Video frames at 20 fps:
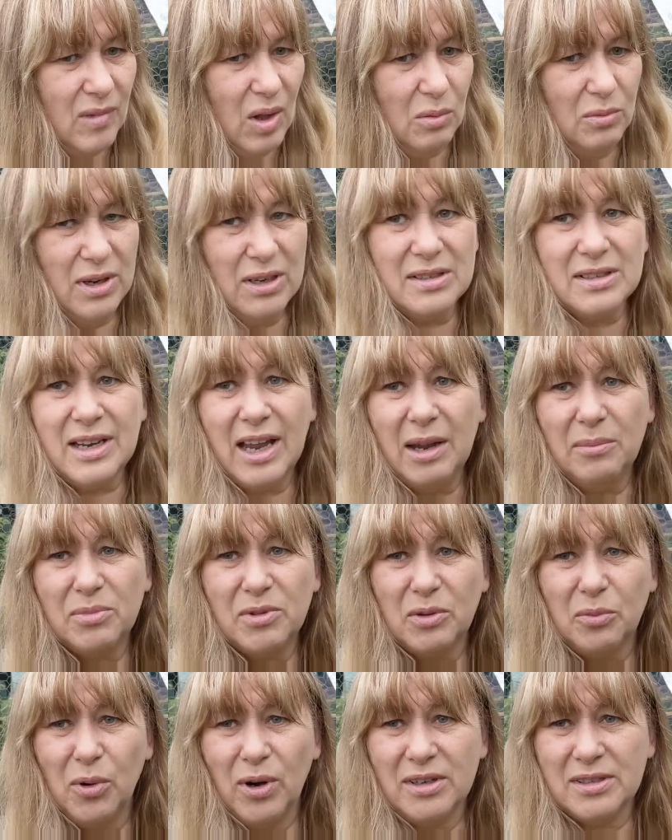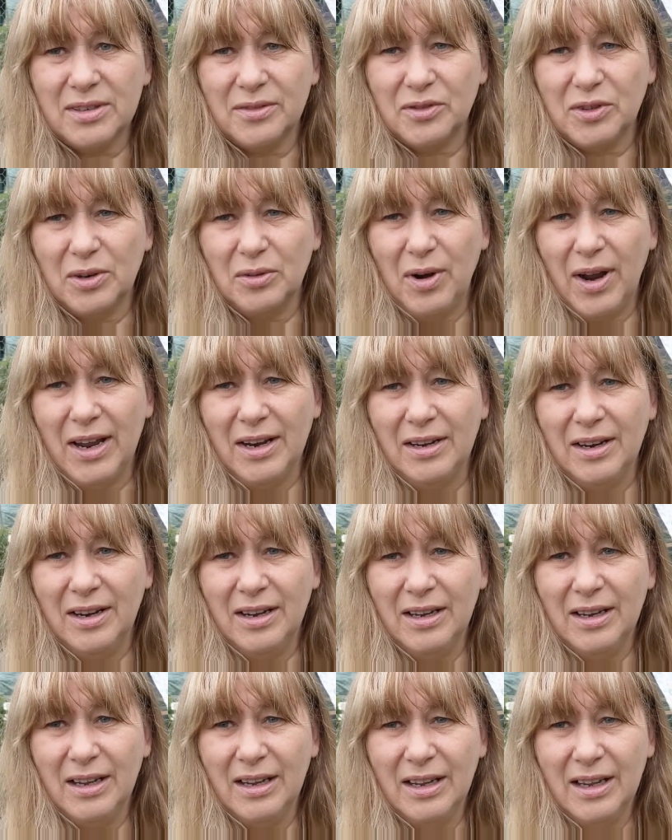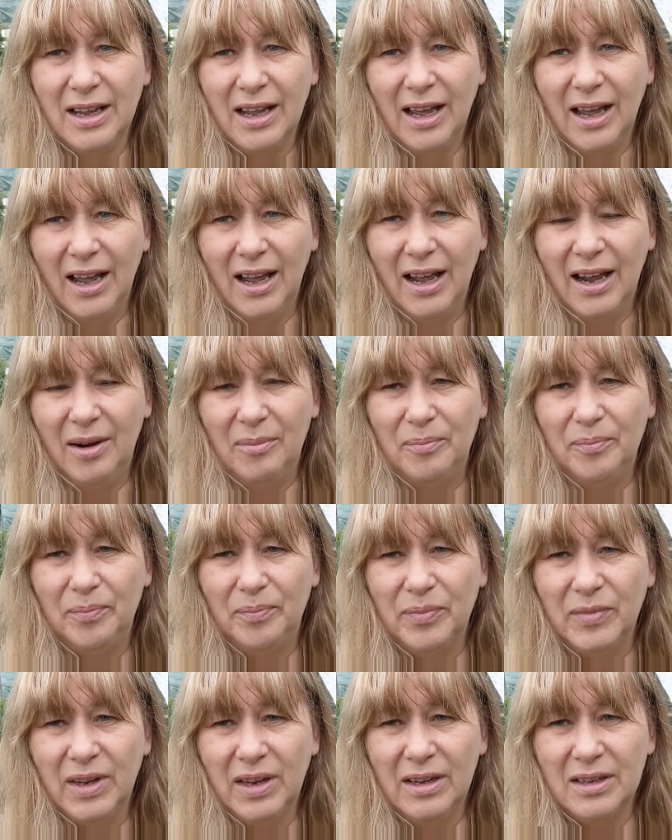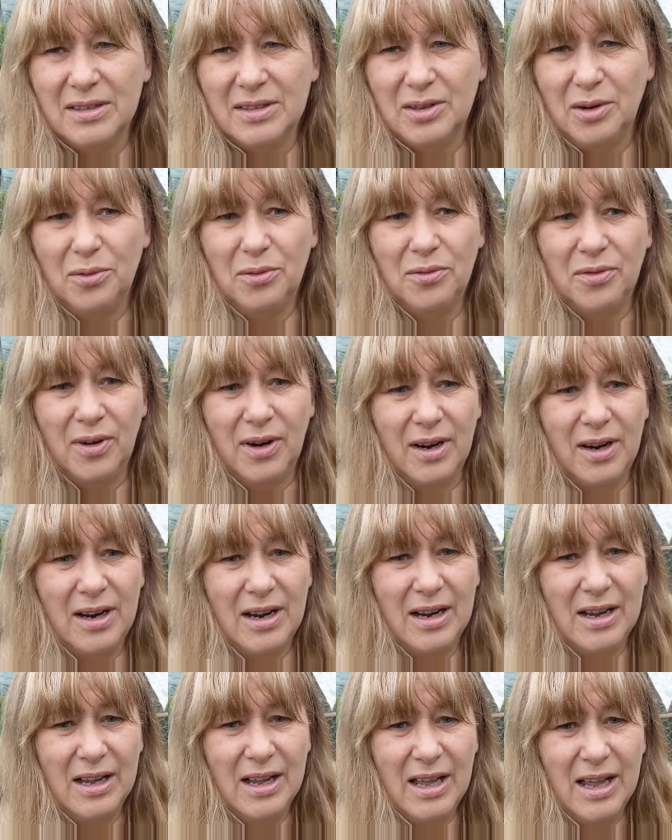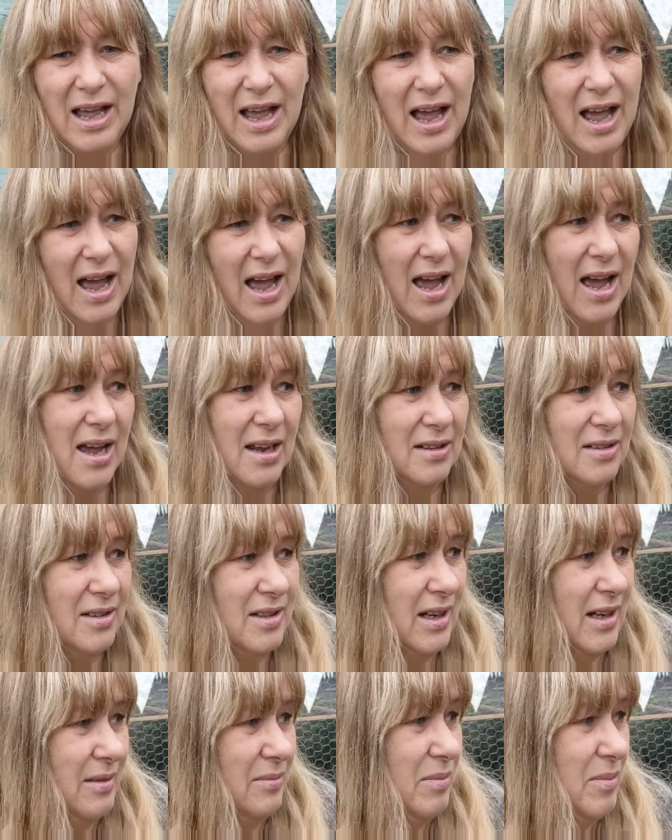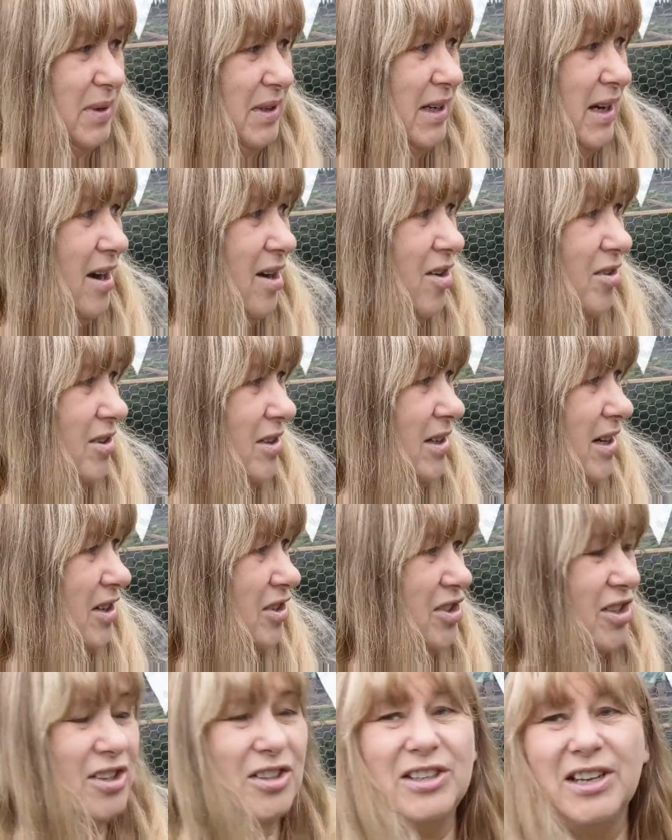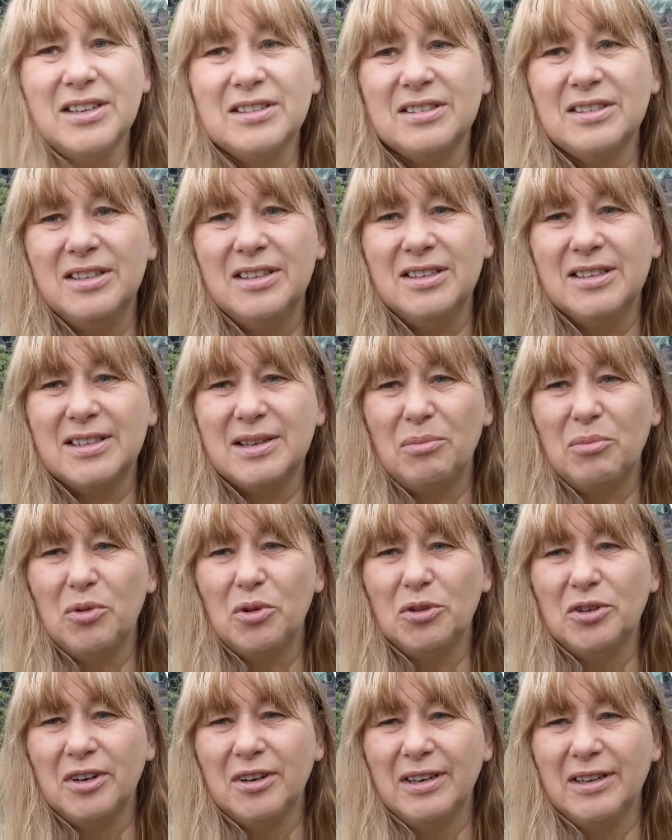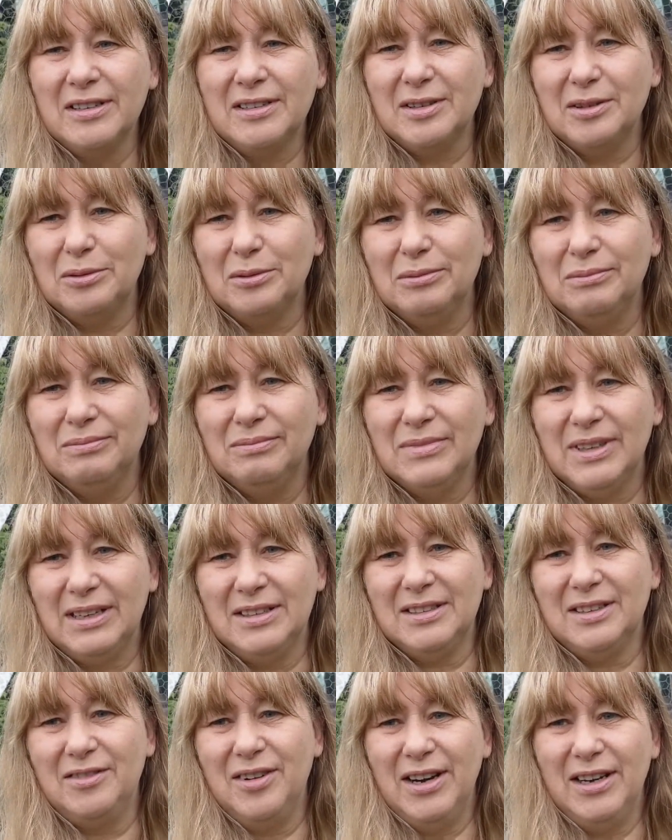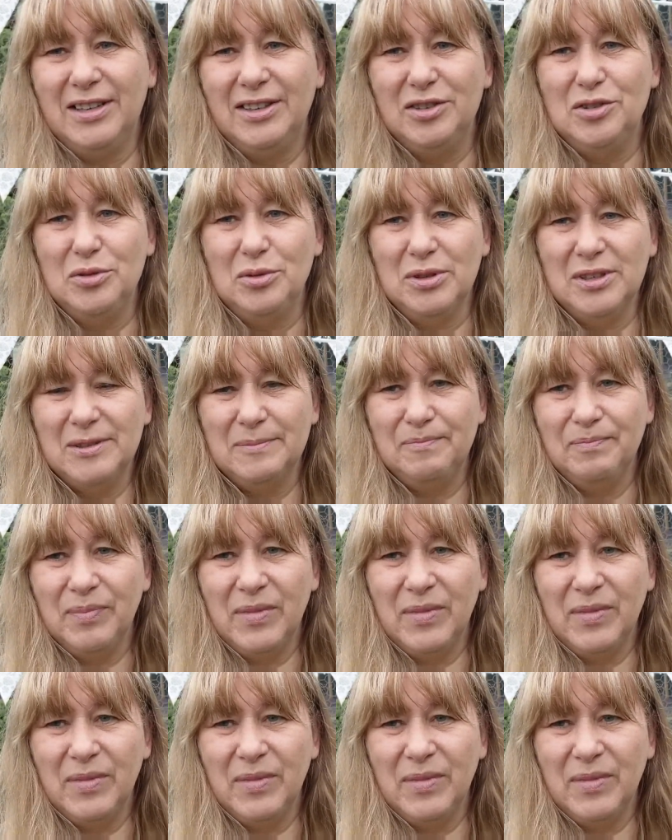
We escaped the worst of the rain so far, and but the garden actually does need some watering, so that's great news.